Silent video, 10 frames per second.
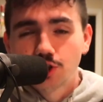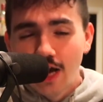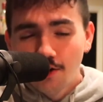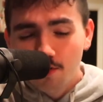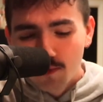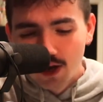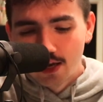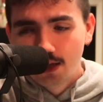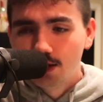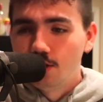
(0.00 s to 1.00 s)
shout out my
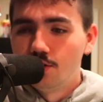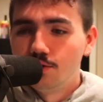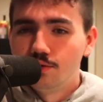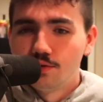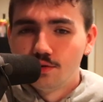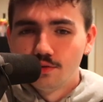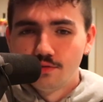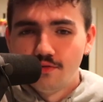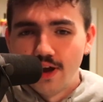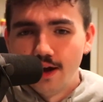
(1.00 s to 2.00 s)
Halo
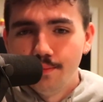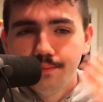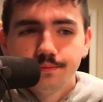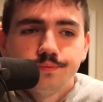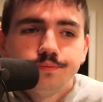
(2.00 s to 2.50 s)
fam.